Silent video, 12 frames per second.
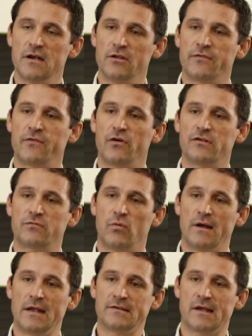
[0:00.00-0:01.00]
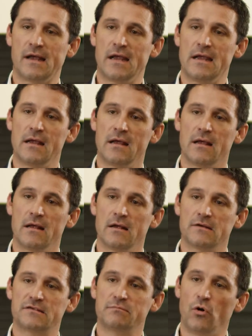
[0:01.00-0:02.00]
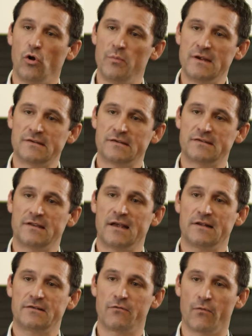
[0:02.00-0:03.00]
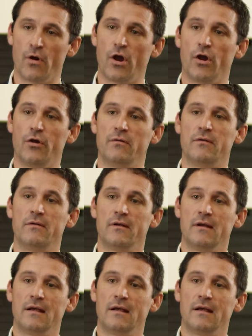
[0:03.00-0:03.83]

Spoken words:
The first one is a small business that's grown